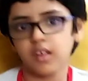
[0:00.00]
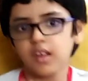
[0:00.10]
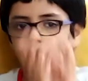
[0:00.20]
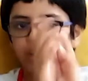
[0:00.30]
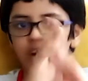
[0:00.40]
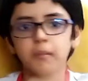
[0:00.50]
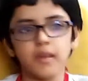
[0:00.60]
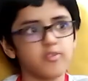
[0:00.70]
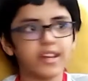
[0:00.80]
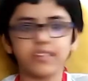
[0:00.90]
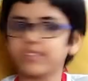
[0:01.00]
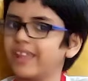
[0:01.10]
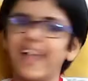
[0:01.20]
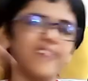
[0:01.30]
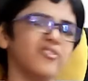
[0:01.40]
Now my friends,
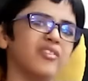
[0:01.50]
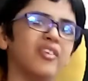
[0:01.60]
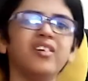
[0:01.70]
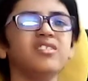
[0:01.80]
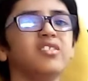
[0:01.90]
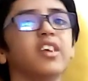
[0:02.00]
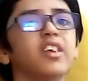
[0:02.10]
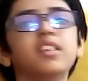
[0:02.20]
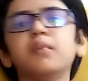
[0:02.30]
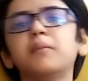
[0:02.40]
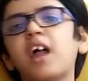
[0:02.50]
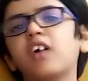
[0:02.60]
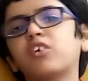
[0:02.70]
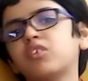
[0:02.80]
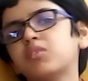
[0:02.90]
I won't drink the
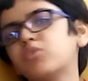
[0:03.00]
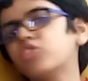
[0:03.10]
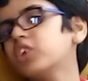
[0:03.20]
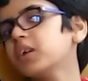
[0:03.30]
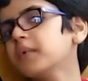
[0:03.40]
mango smoothie,